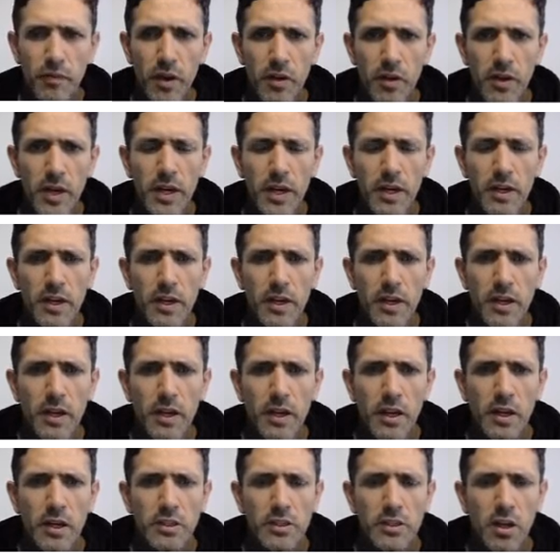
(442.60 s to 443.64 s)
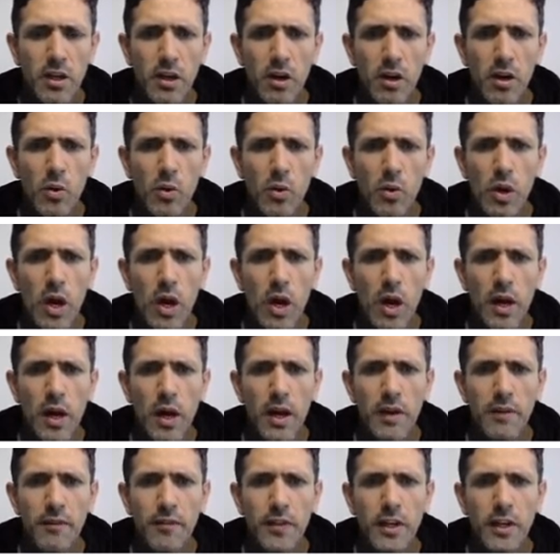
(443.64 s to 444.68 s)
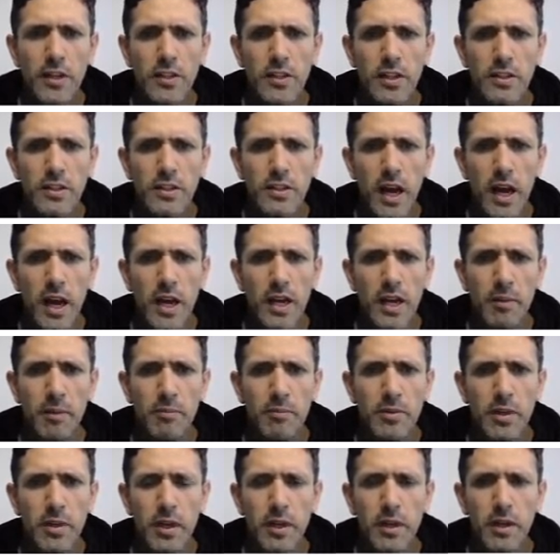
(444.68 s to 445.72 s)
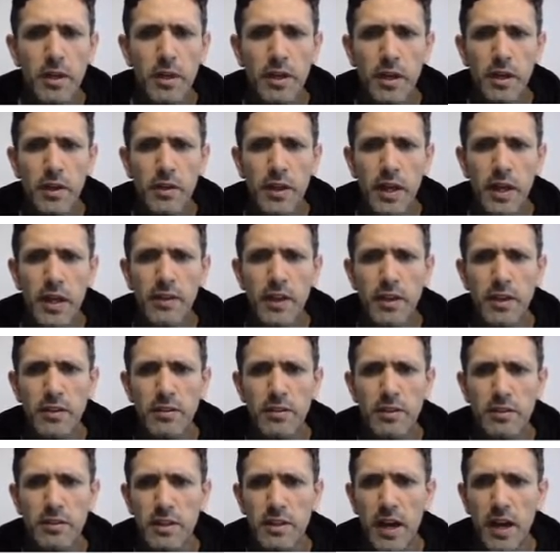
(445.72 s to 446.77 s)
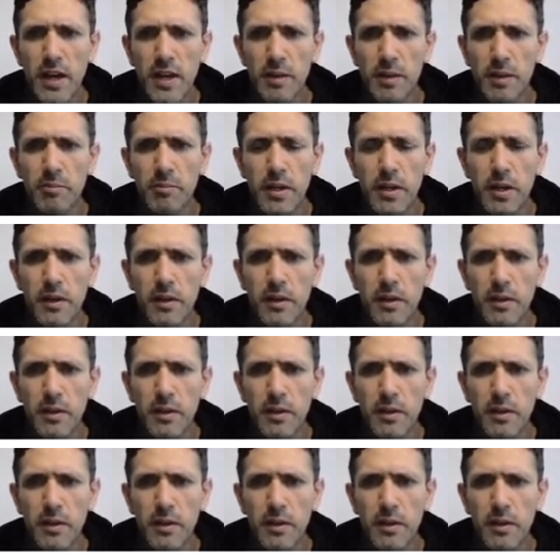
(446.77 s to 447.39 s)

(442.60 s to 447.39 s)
Okay. So if this is not empty, then this is not empty.